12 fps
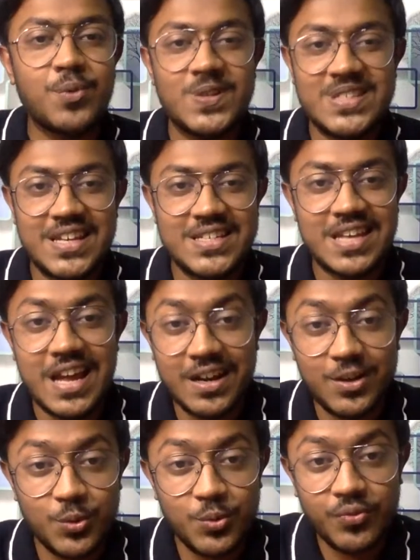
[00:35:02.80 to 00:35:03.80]
process,
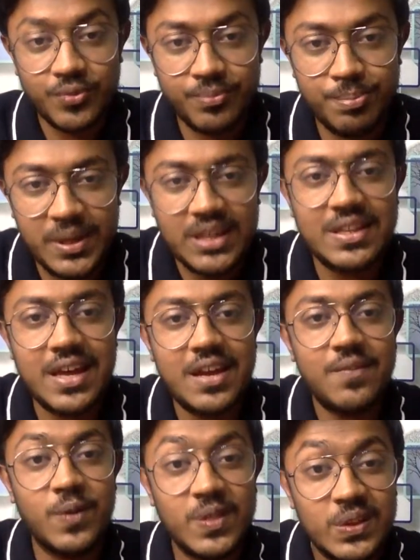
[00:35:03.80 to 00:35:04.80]
and to be
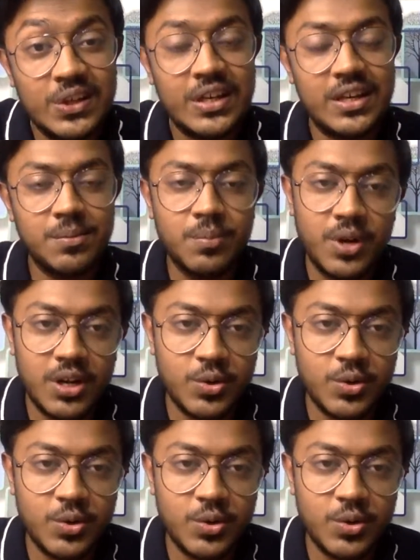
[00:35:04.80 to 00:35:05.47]
there with the team,